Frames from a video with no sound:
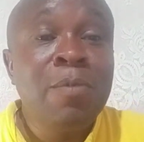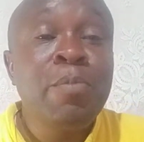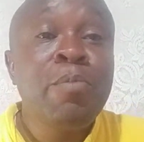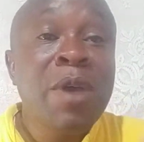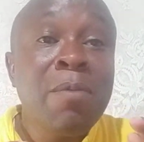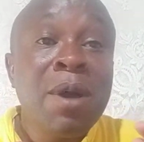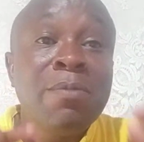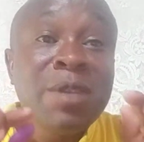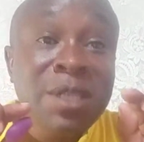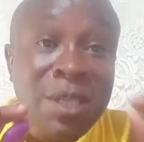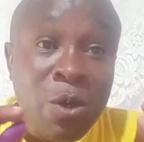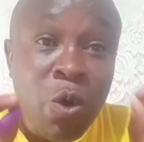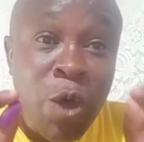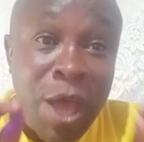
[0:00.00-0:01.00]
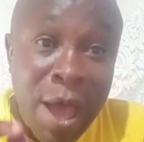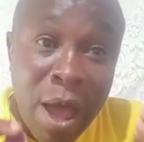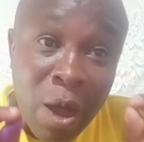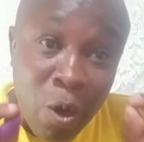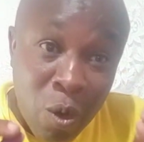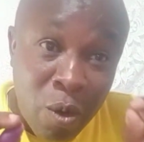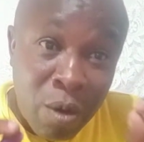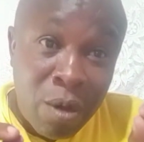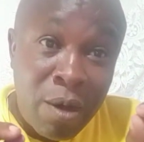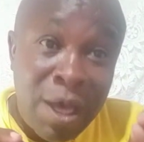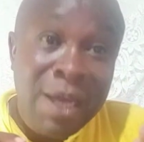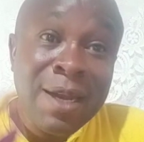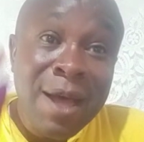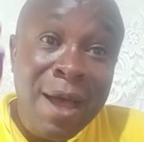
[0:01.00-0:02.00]
Beba mizigo yako
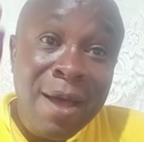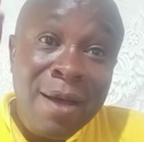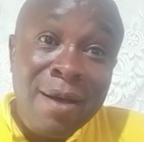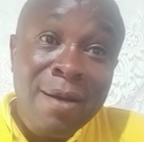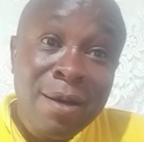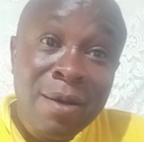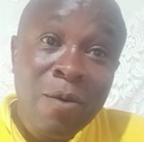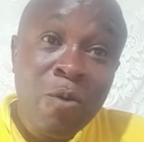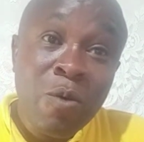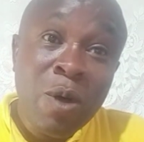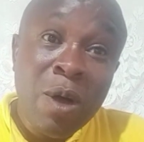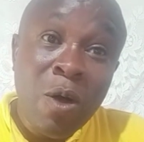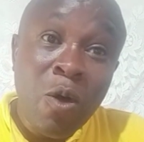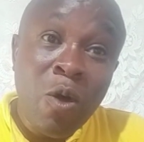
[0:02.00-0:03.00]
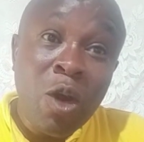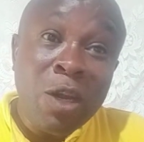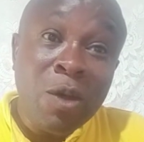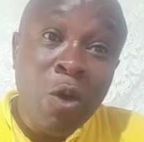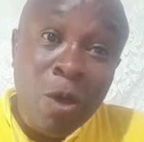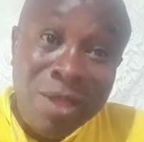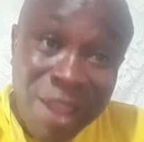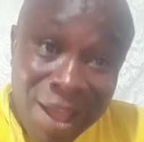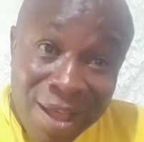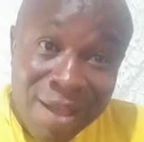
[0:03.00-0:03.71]
and Golgotha.